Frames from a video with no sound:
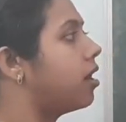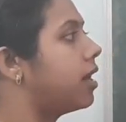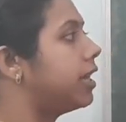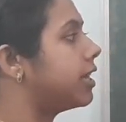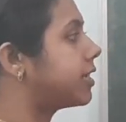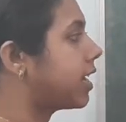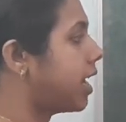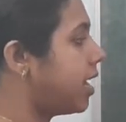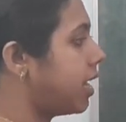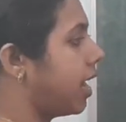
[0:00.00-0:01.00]
In the
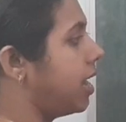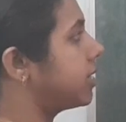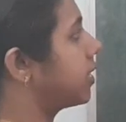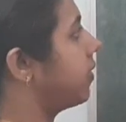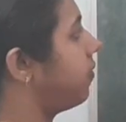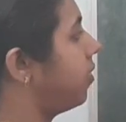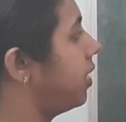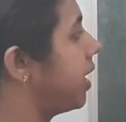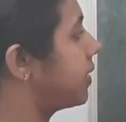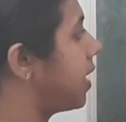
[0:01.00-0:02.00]
second case, in
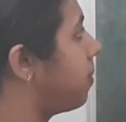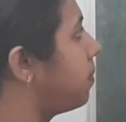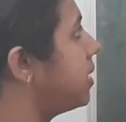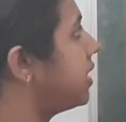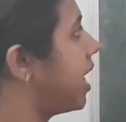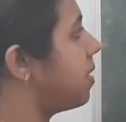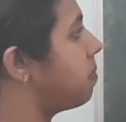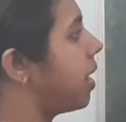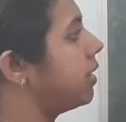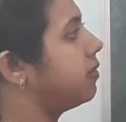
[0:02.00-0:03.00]
the example 10
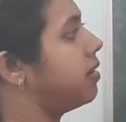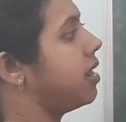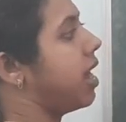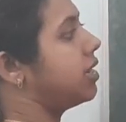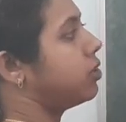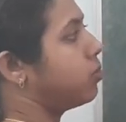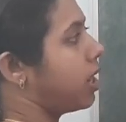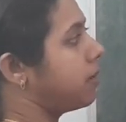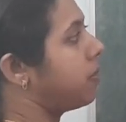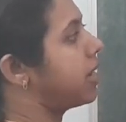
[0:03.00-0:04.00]
by 3 and
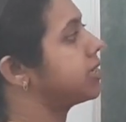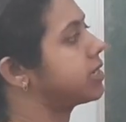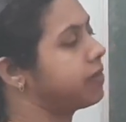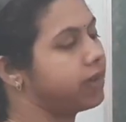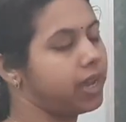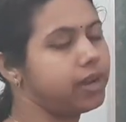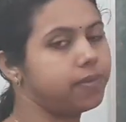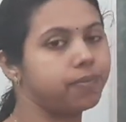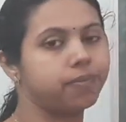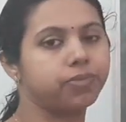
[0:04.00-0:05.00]
1 by 7,
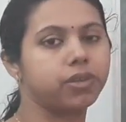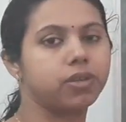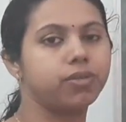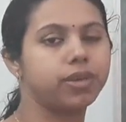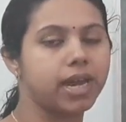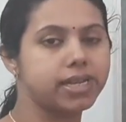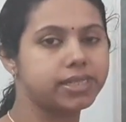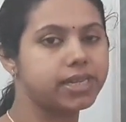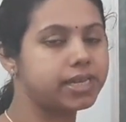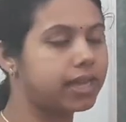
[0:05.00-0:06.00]
you can
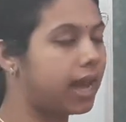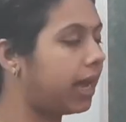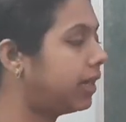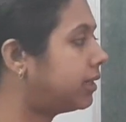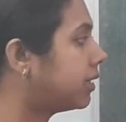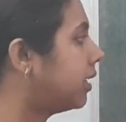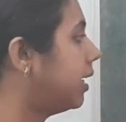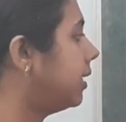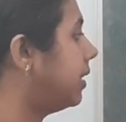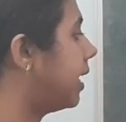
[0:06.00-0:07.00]
see that
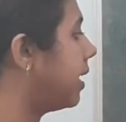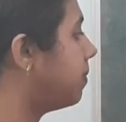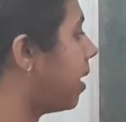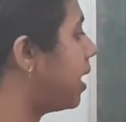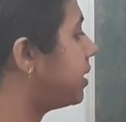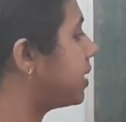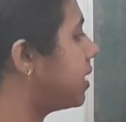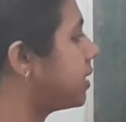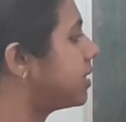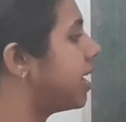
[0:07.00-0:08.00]
the
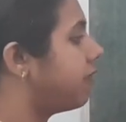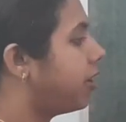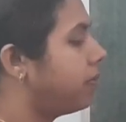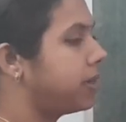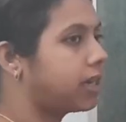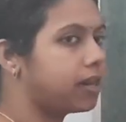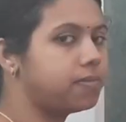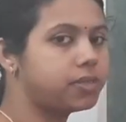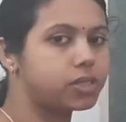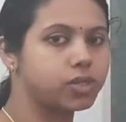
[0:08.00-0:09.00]
remainders never
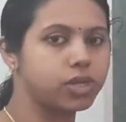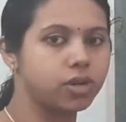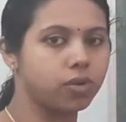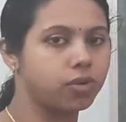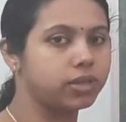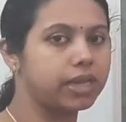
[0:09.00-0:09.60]
become 0.